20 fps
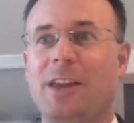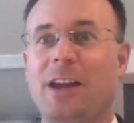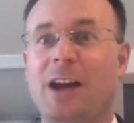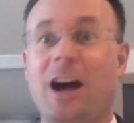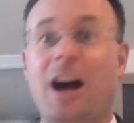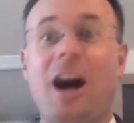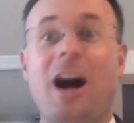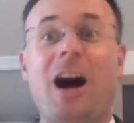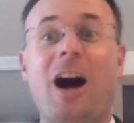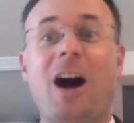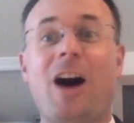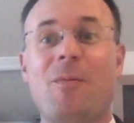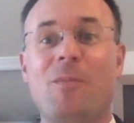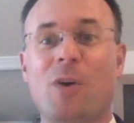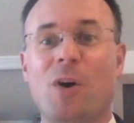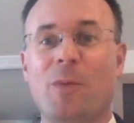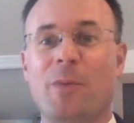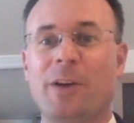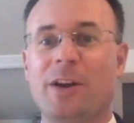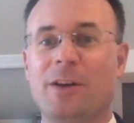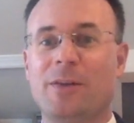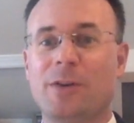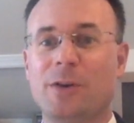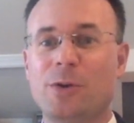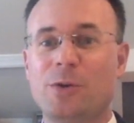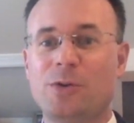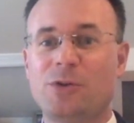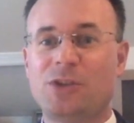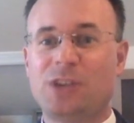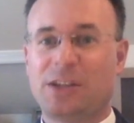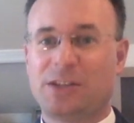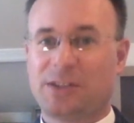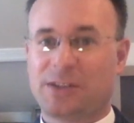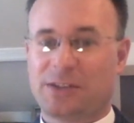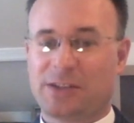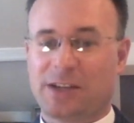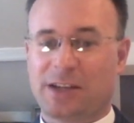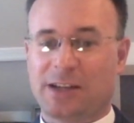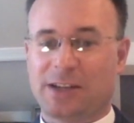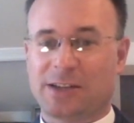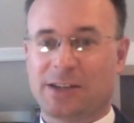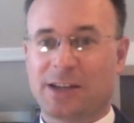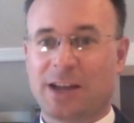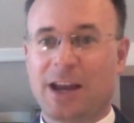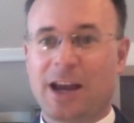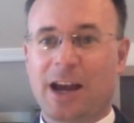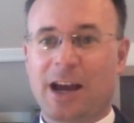aha moment of who Jesus is.